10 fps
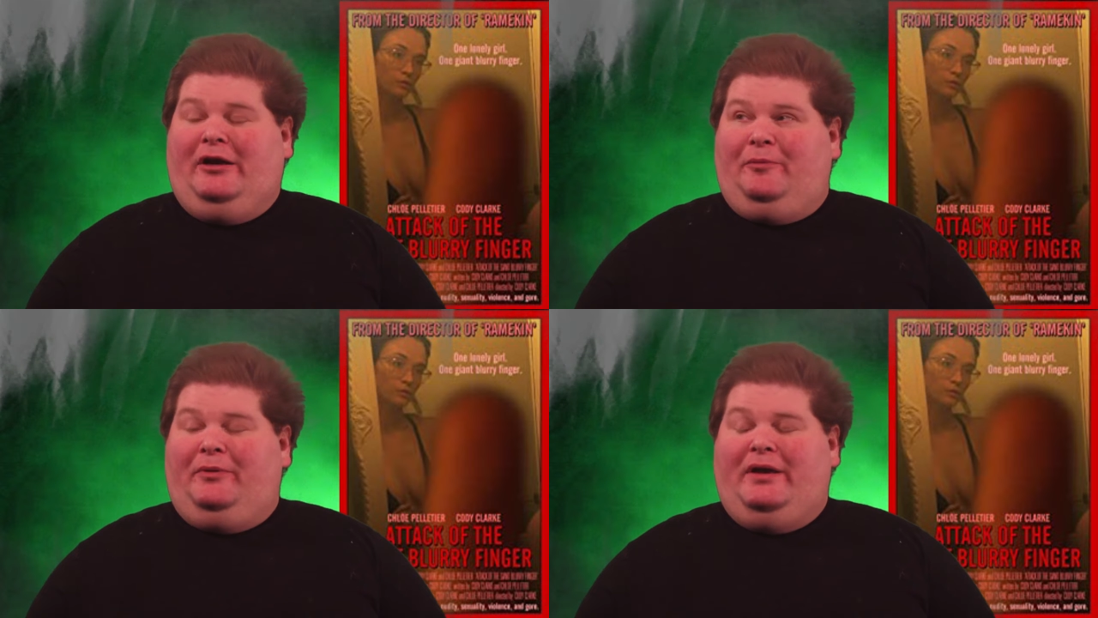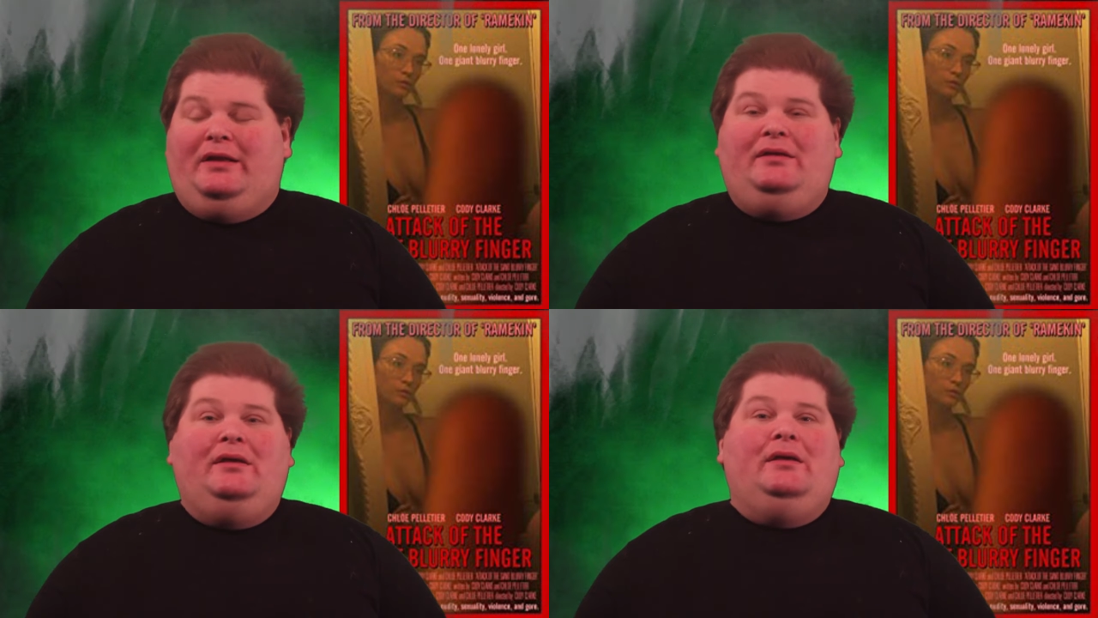
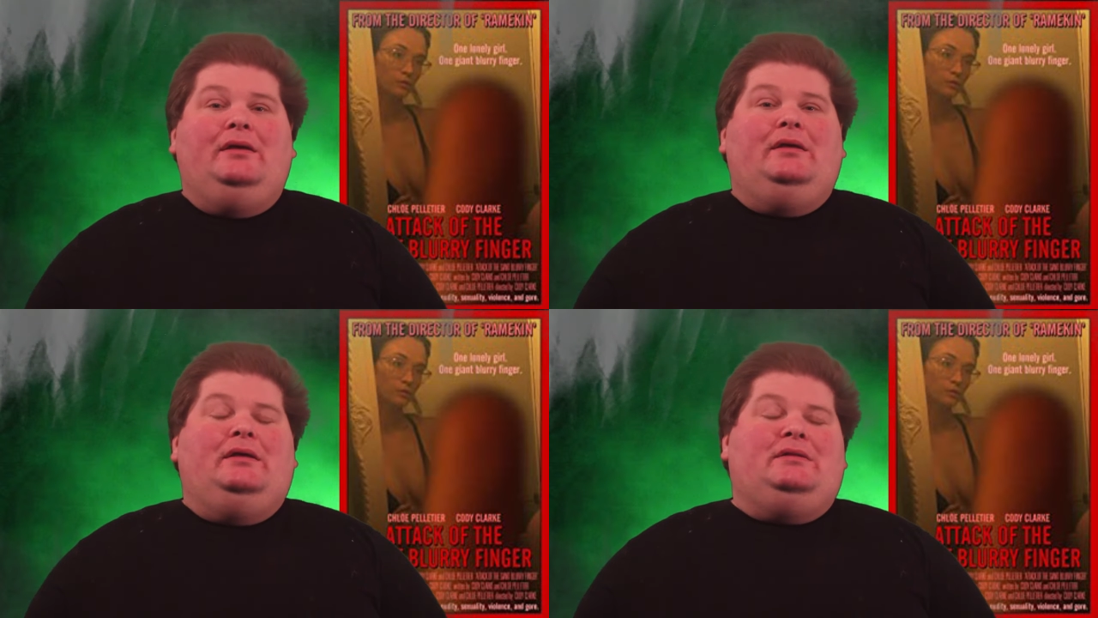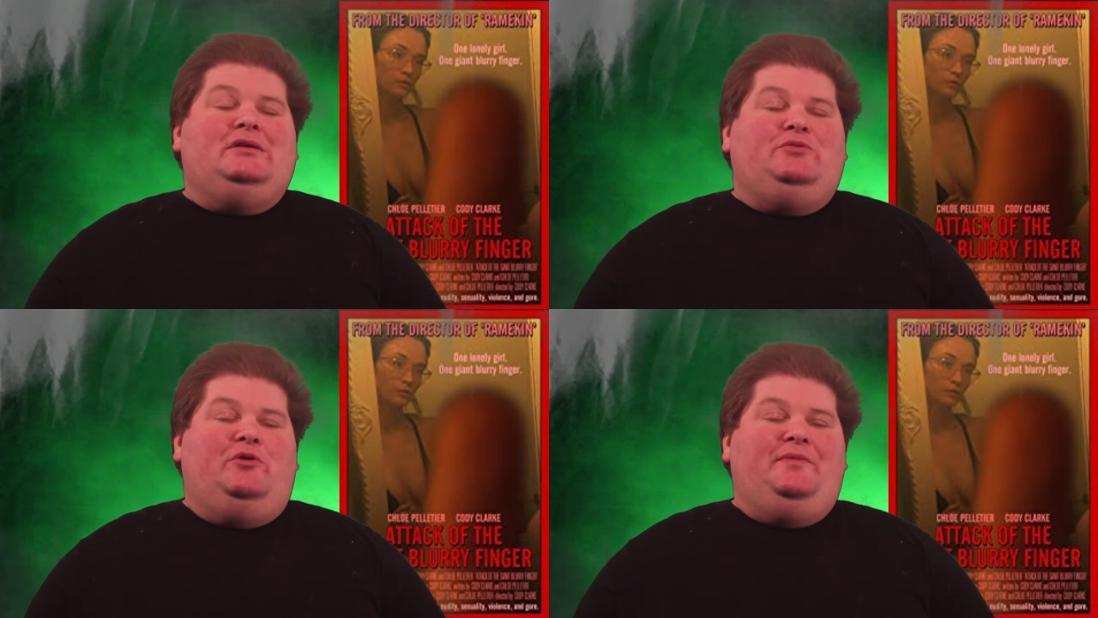Speaker 1: airplane.
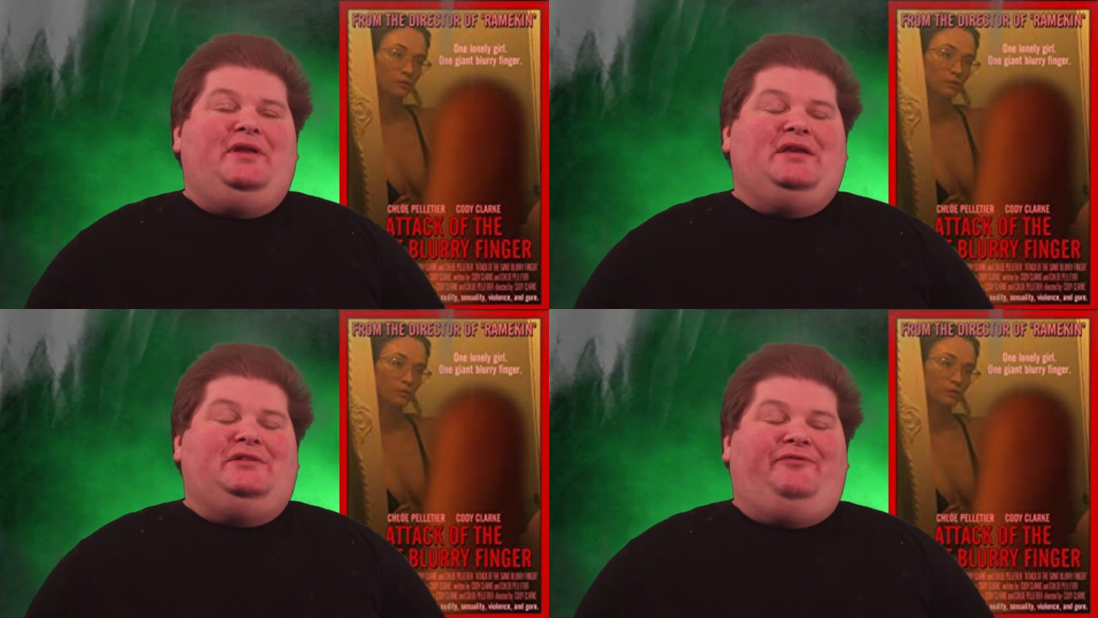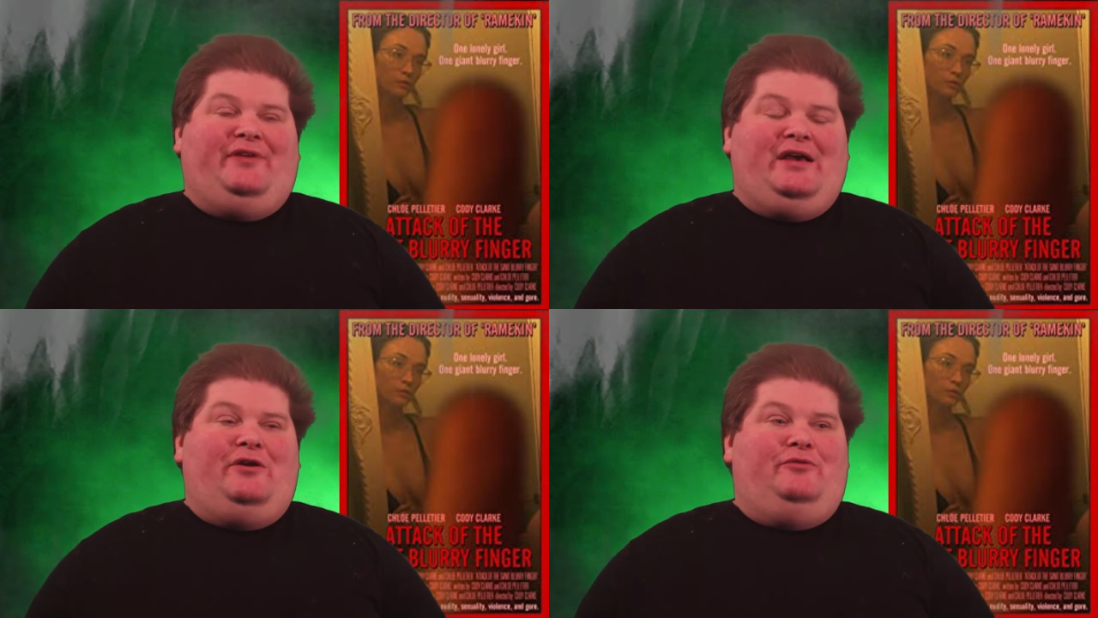This woman has
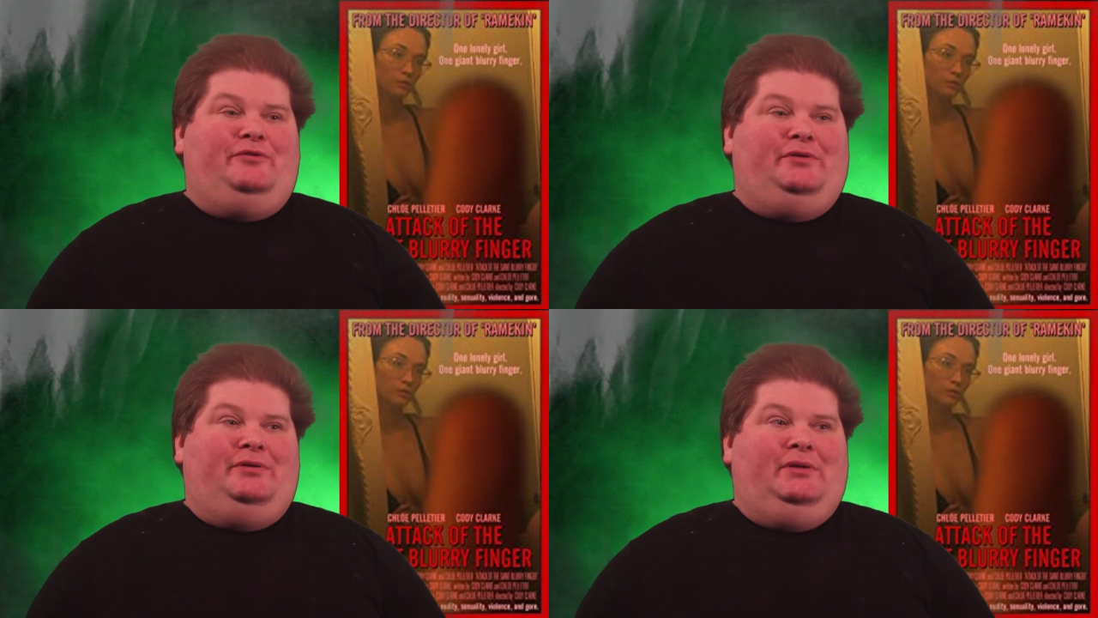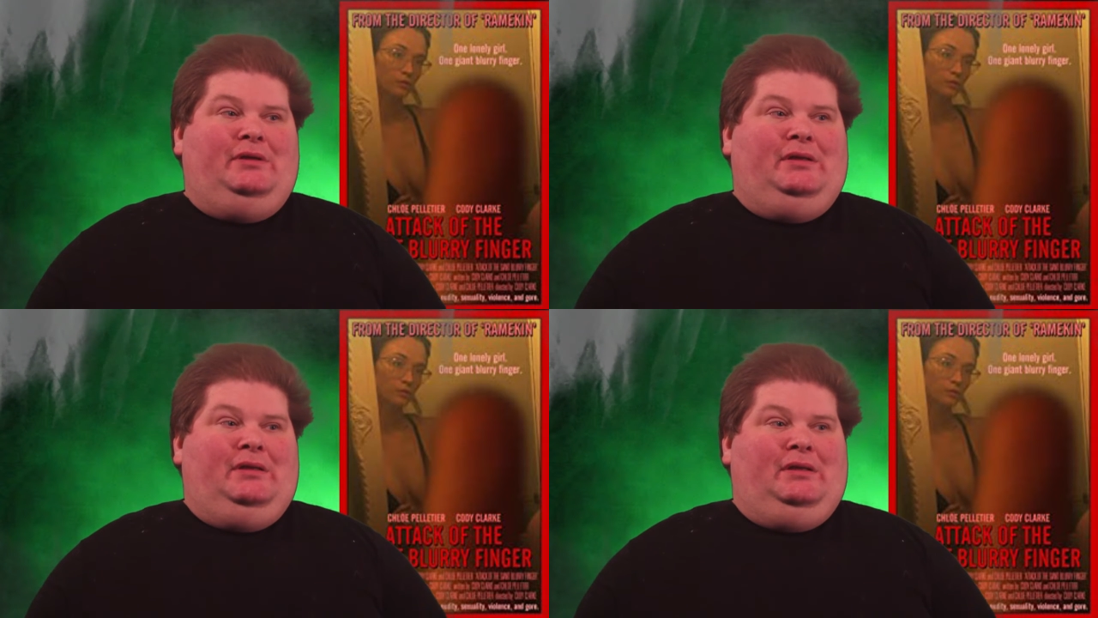found,
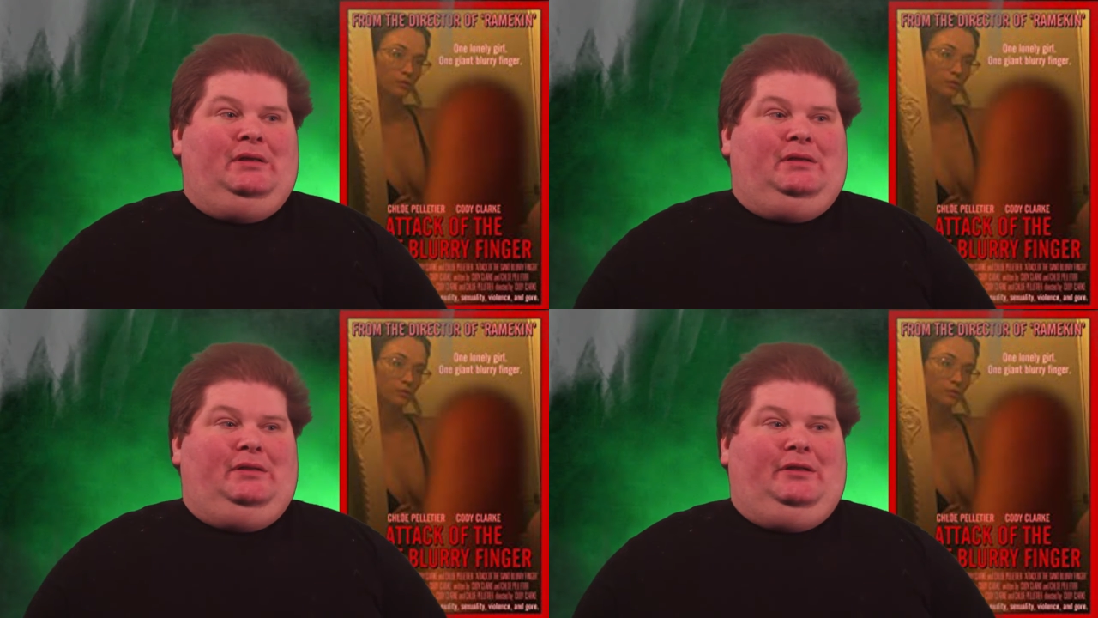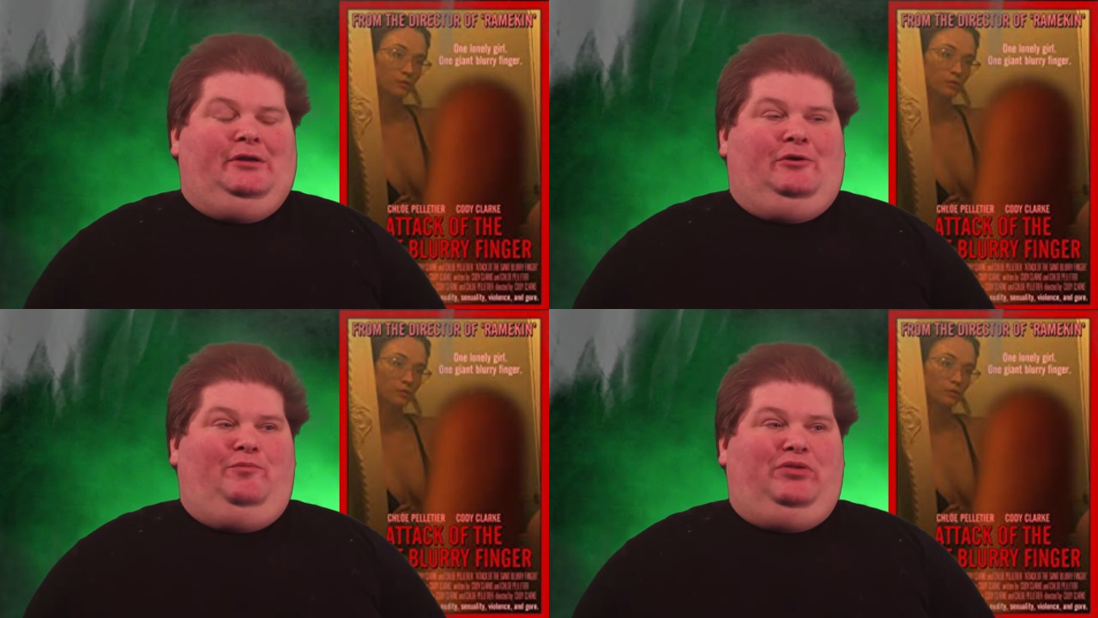you
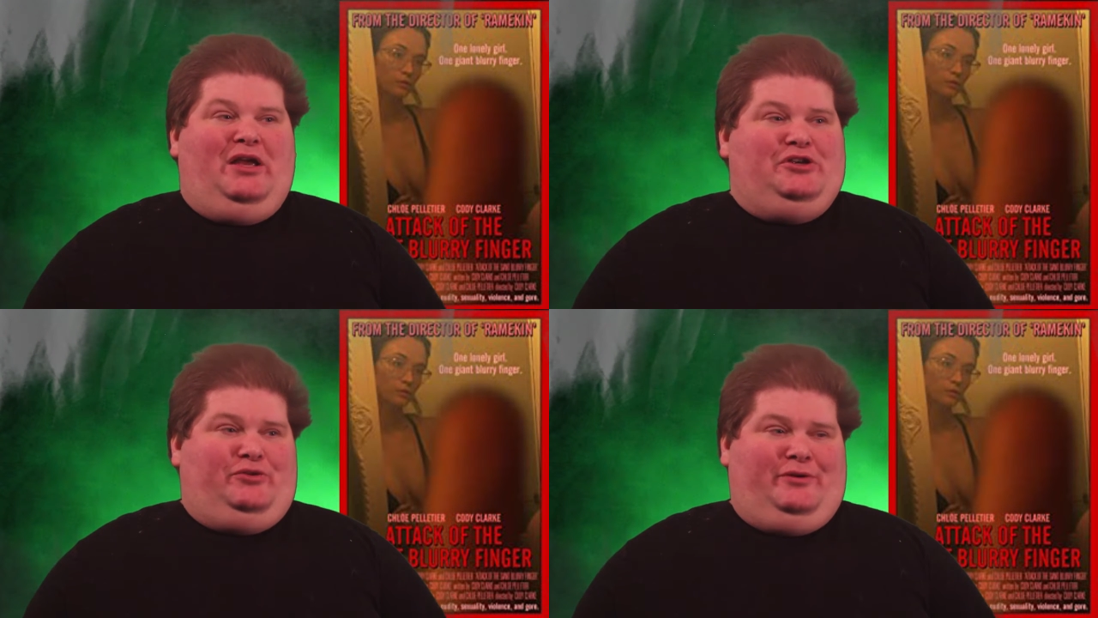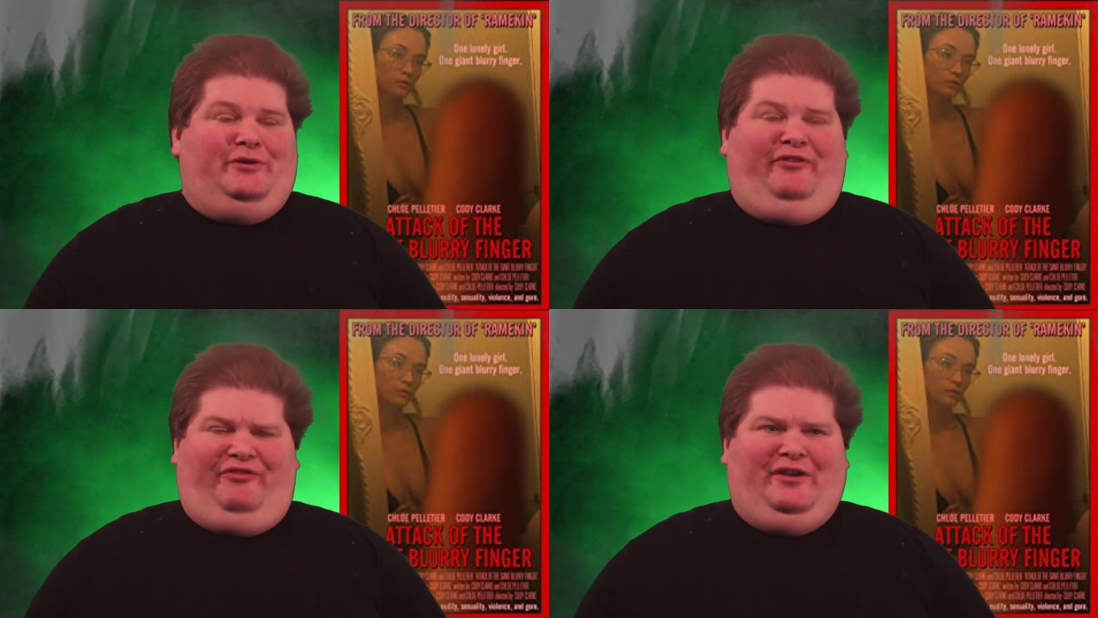know, pleasure
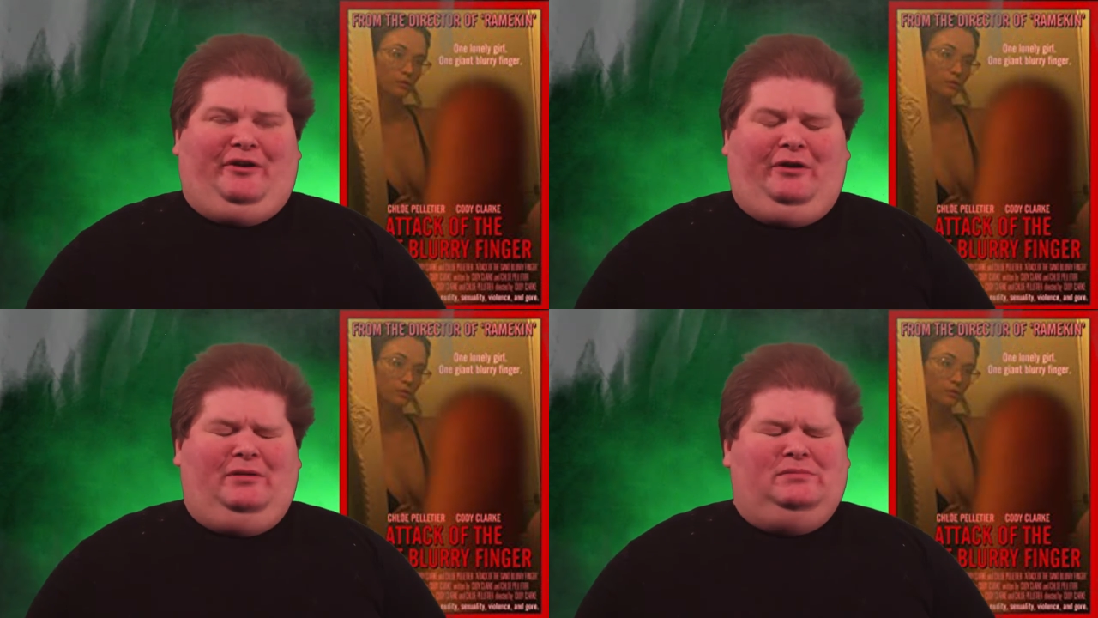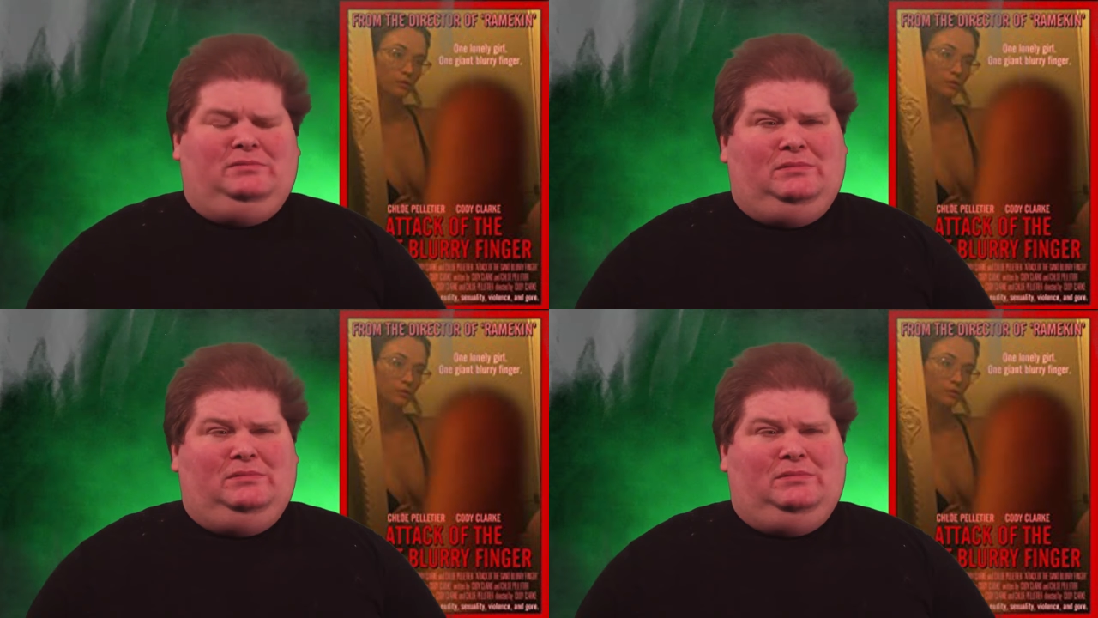in her finger,